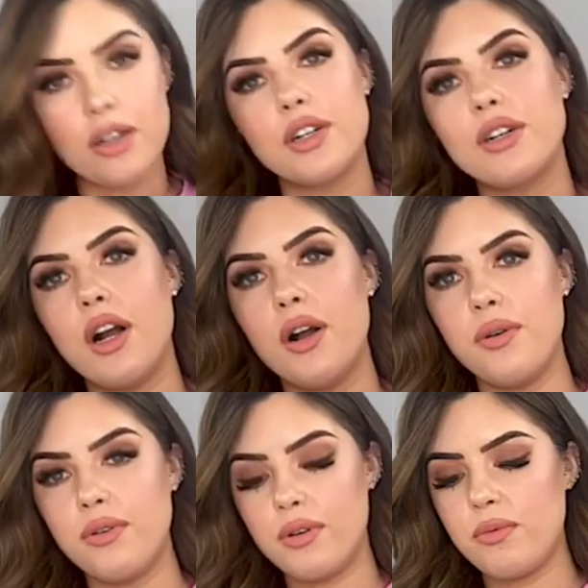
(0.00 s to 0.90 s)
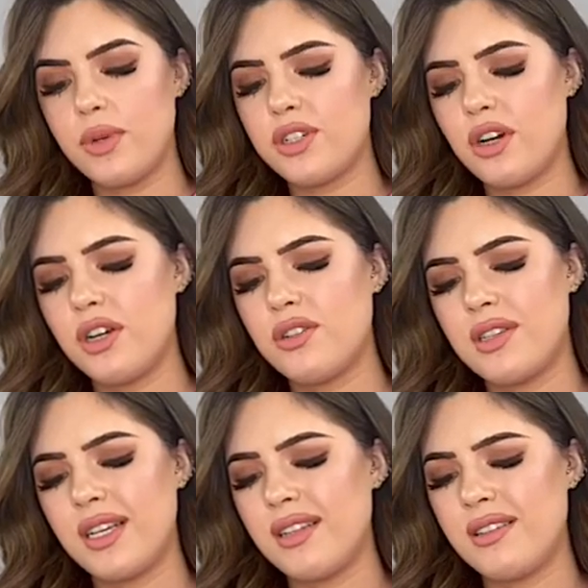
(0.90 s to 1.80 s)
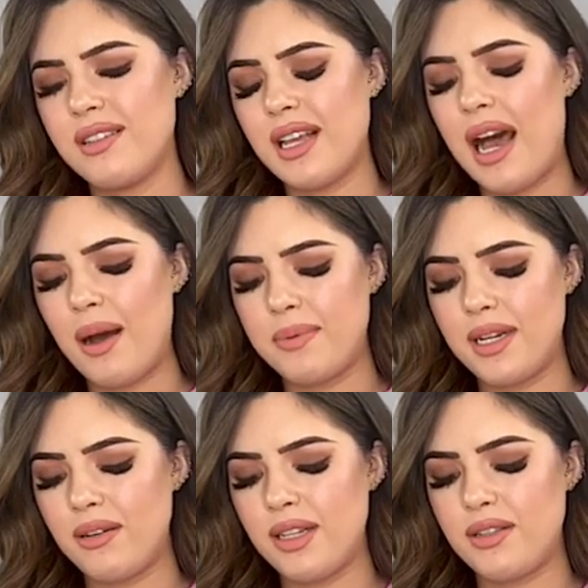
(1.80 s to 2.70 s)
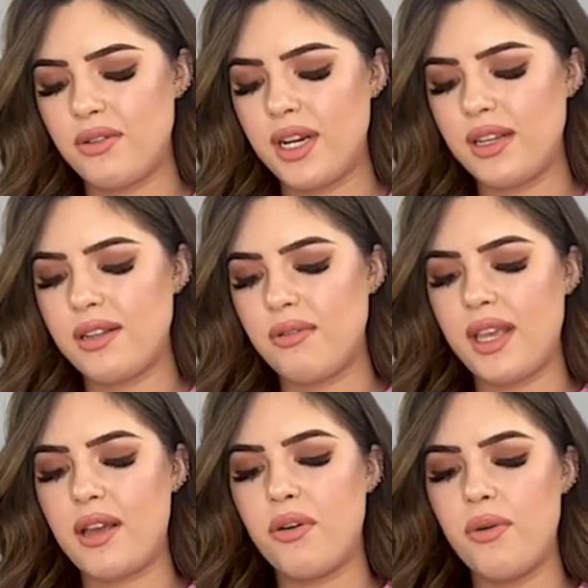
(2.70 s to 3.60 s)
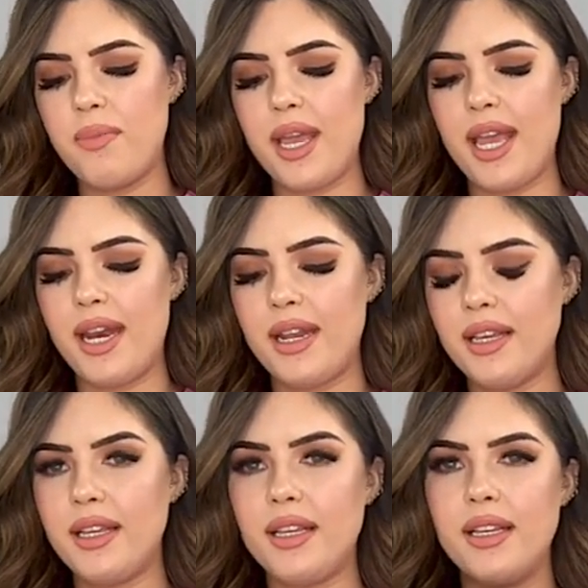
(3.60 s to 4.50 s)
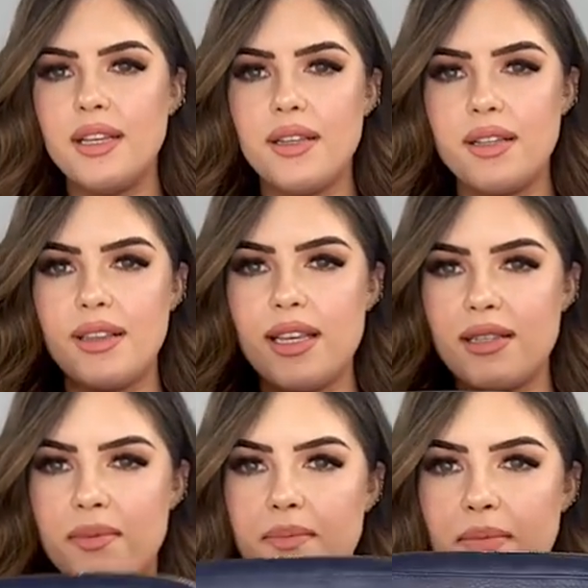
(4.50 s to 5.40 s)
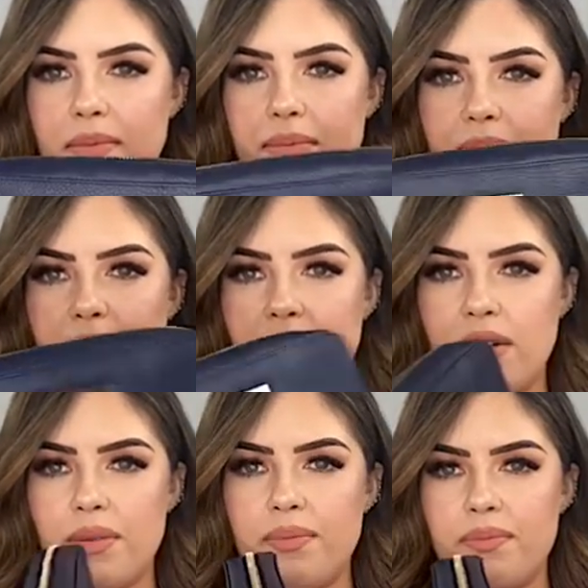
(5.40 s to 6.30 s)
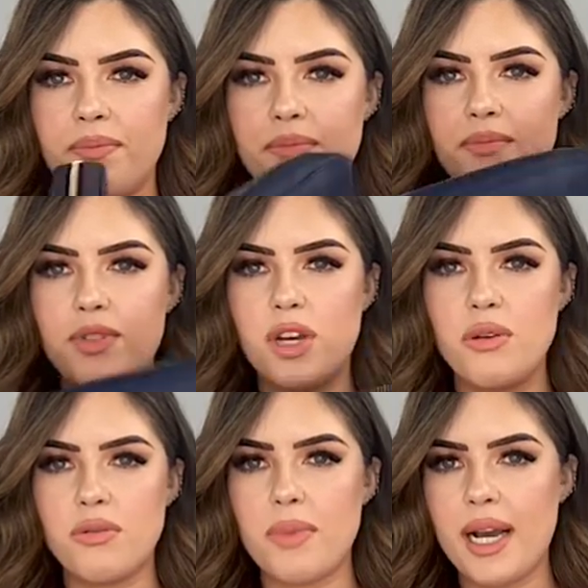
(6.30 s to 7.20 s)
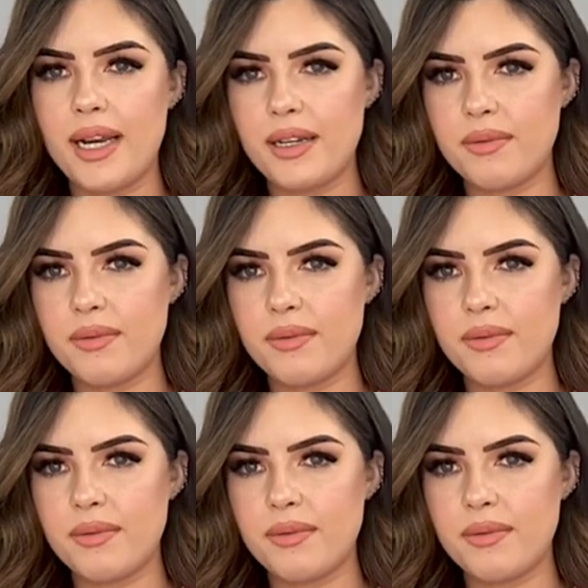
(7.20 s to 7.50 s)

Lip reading: her own, which I just think this is absolutely stunning. So they come in this little tote bag,